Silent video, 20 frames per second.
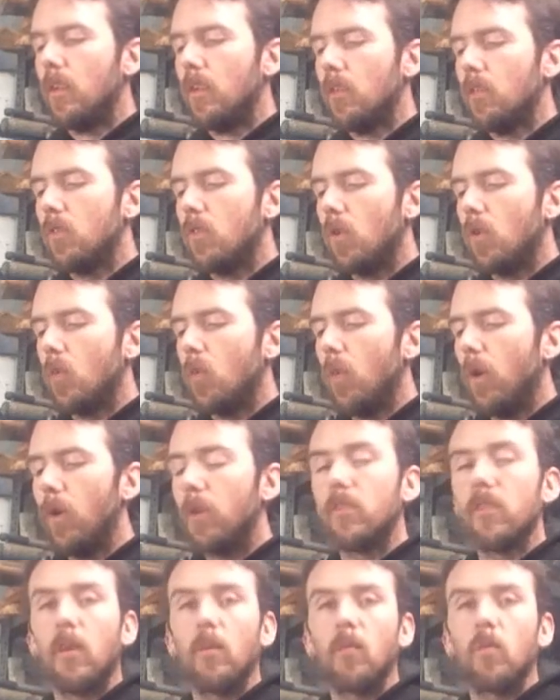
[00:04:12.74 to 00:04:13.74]
So
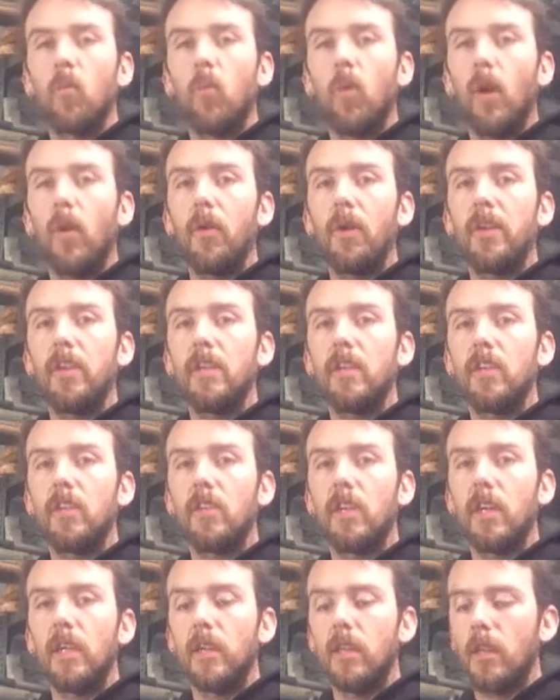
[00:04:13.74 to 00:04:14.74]
whereas I was worried
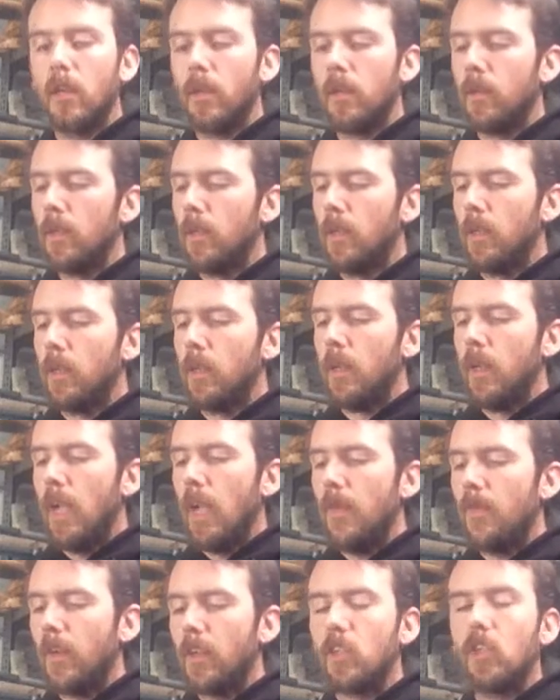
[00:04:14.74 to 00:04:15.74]
initially that
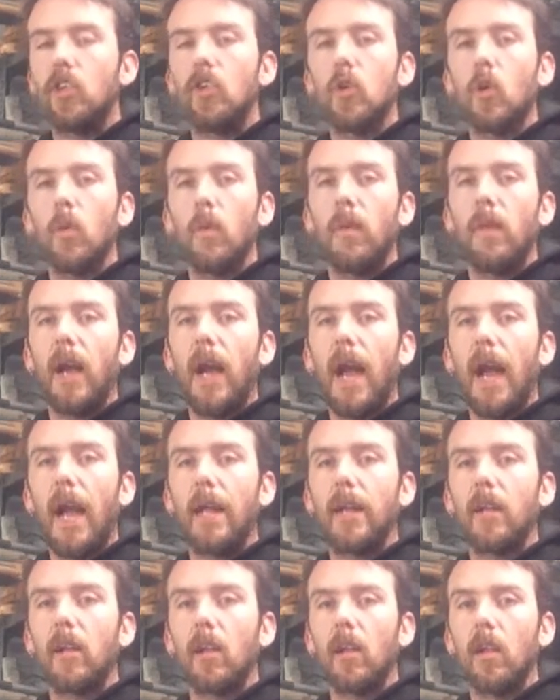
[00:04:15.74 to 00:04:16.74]
if I shortened the
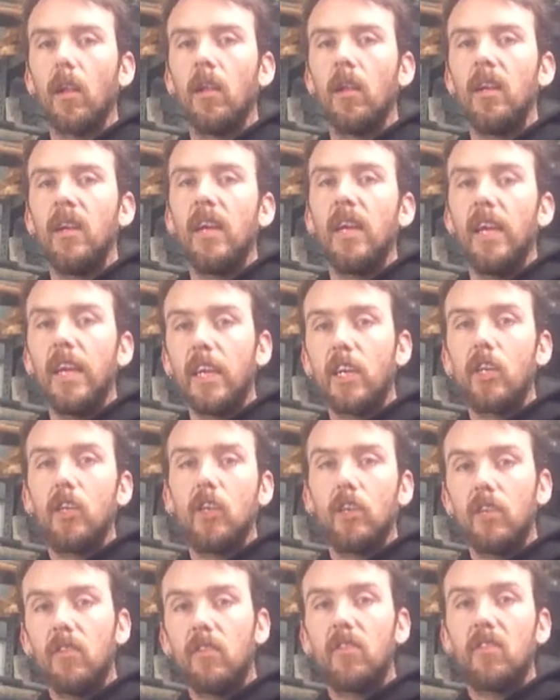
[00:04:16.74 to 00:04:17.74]
handle it
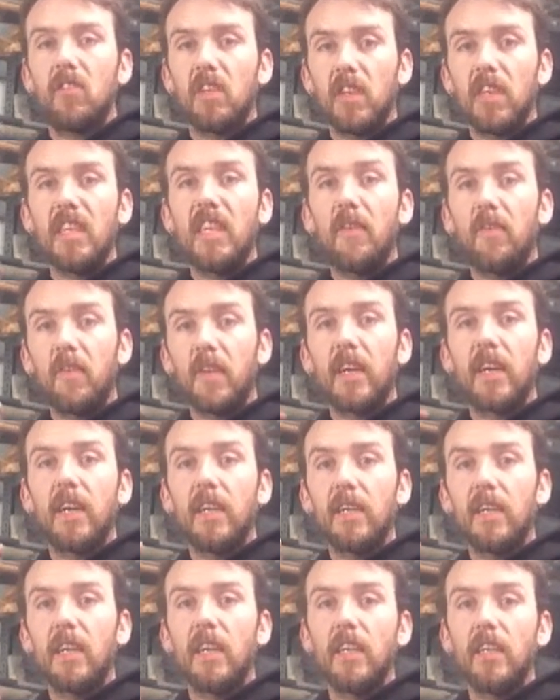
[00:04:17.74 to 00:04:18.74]
could
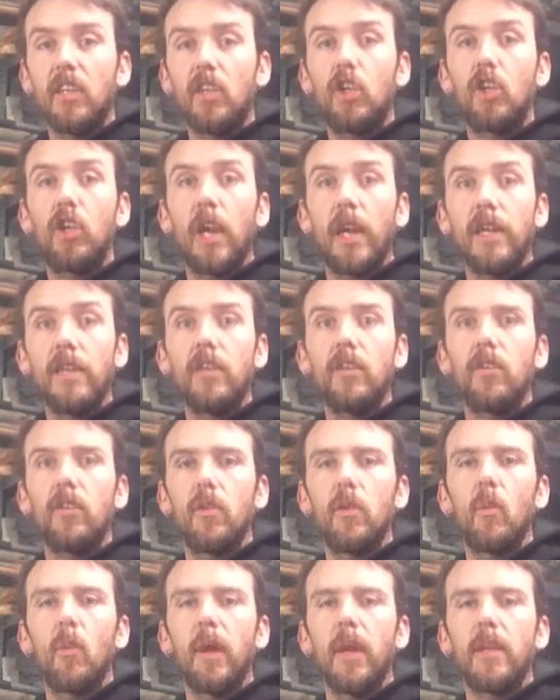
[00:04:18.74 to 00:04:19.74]
significantly change
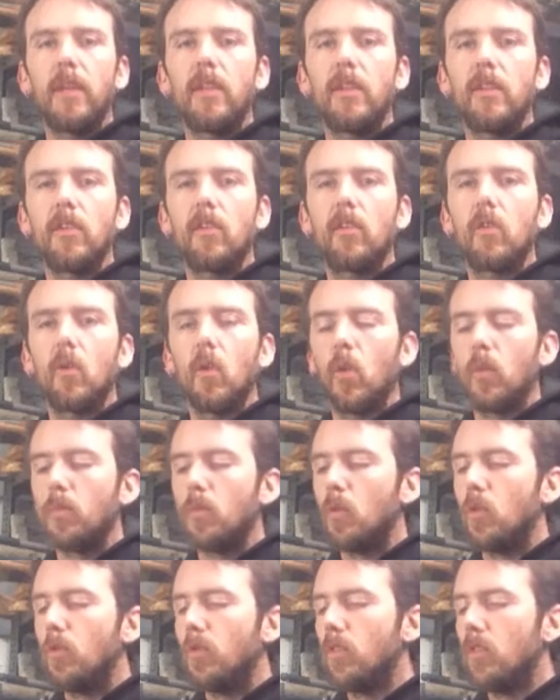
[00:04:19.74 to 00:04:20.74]
the way that the sword
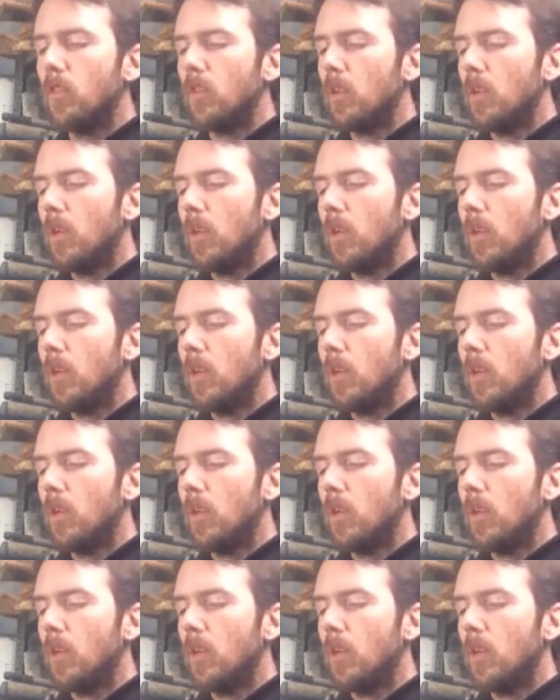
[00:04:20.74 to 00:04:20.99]
moves,